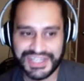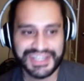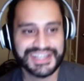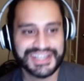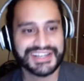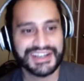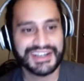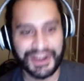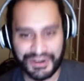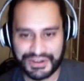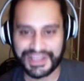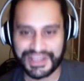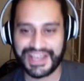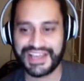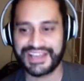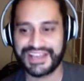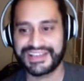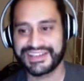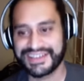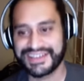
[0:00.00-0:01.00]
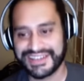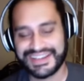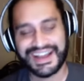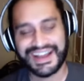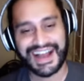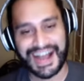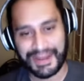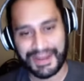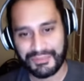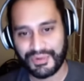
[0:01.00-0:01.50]
Yeah. Okay,
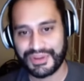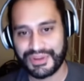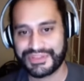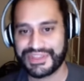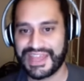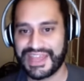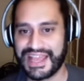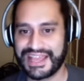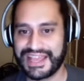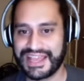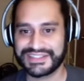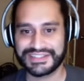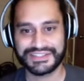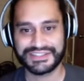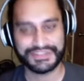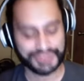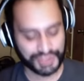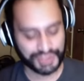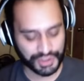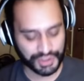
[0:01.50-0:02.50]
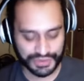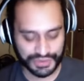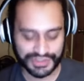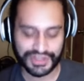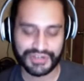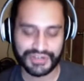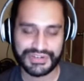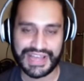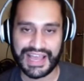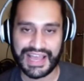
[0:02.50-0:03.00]
I'm with that. Two and
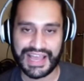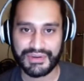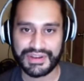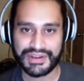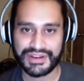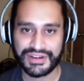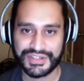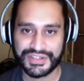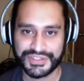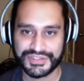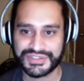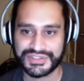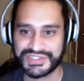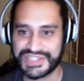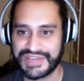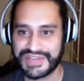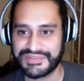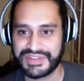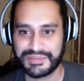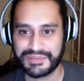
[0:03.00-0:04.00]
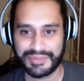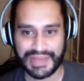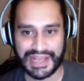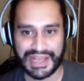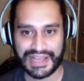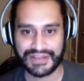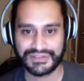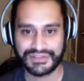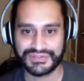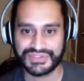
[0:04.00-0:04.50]
zero oh now at 170
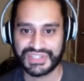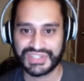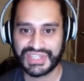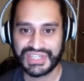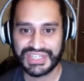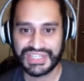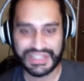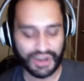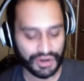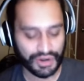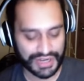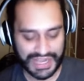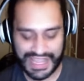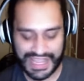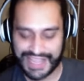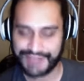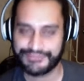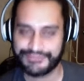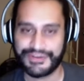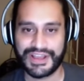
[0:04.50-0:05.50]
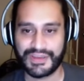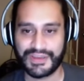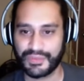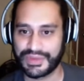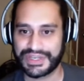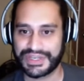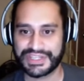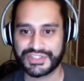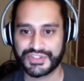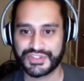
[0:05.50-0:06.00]
pounds on an eight fight
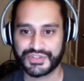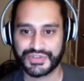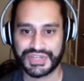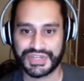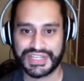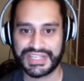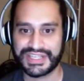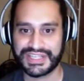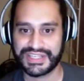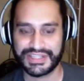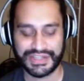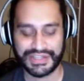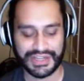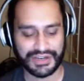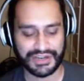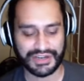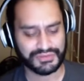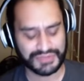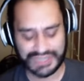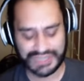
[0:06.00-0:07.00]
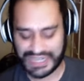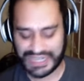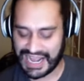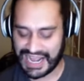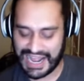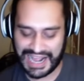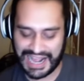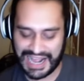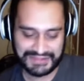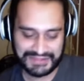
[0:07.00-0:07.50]
winning streak. You know,
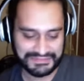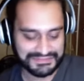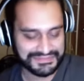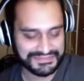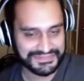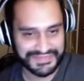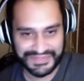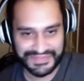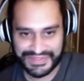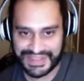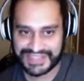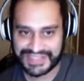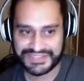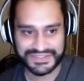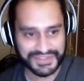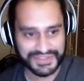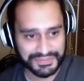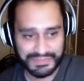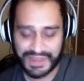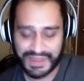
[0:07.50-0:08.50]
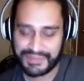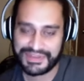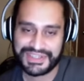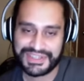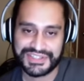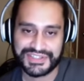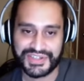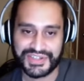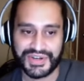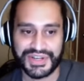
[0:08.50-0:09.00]
I that maybe
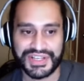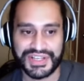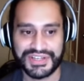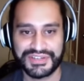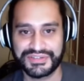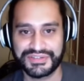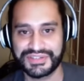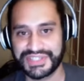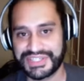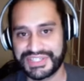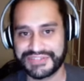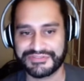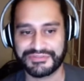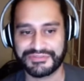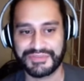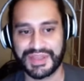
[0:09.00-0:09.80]
he's turning a new leaf.